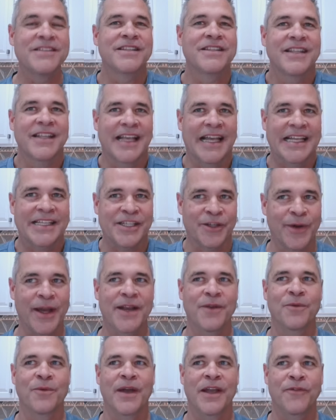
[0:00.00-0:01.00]
but it's a
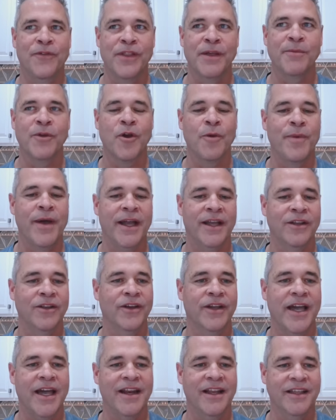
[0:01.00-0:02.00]
great way for them to go back
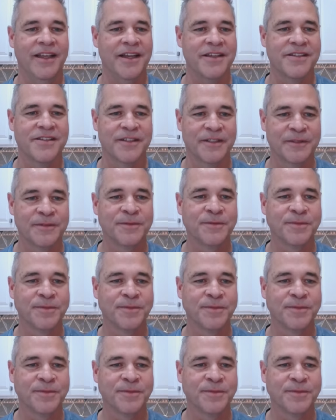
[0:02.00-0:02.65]
and look at it. Yes.